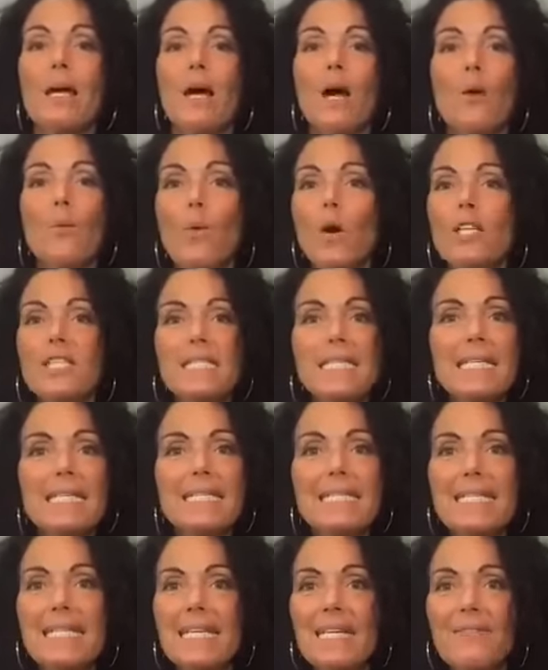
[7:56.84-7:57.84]
watching
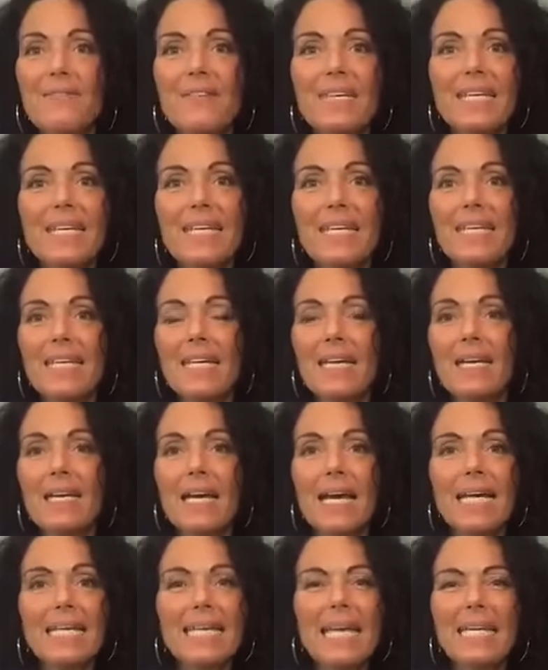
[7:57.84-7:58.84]
TV,
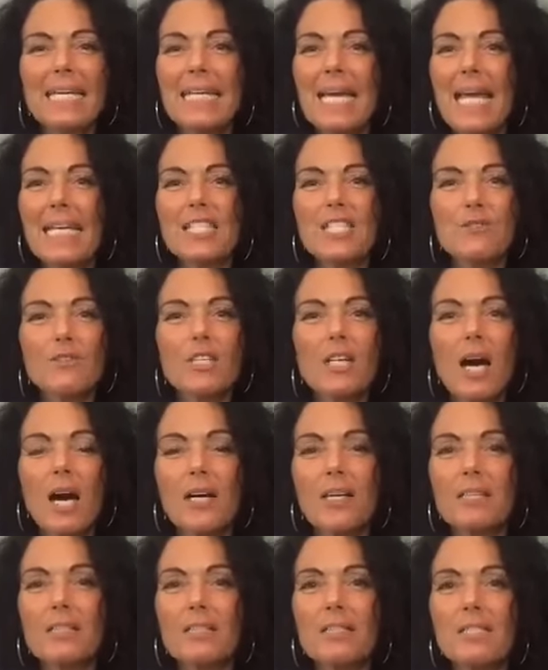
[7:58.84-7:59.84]
getting extra
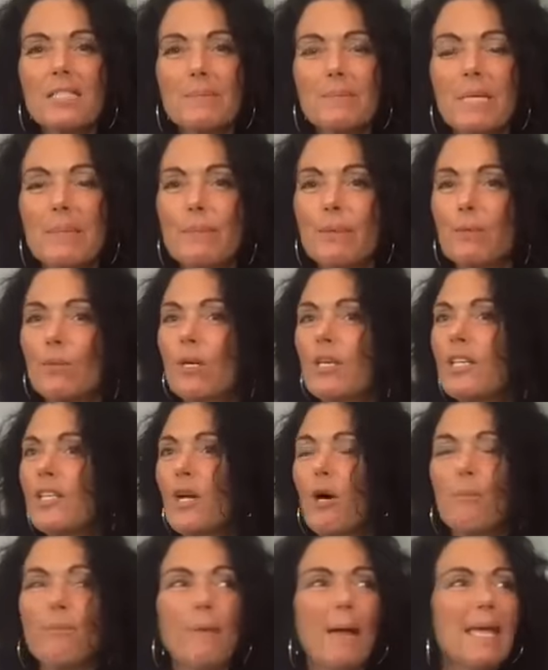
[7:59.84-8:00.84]
cuddles, people were, you
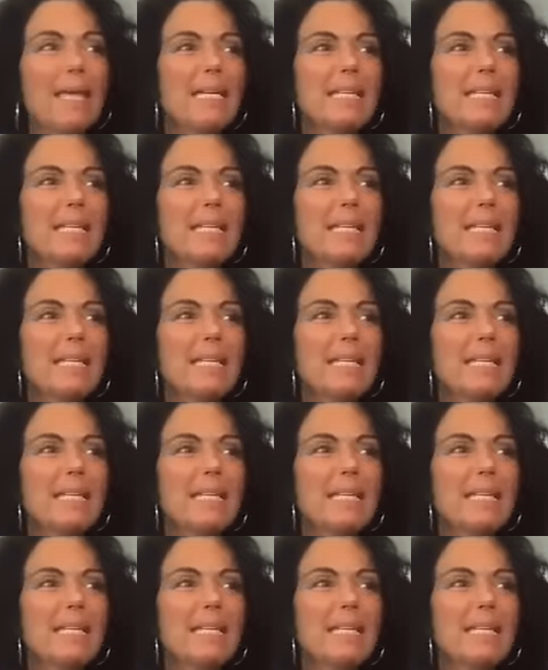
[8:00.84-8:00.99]
know, paying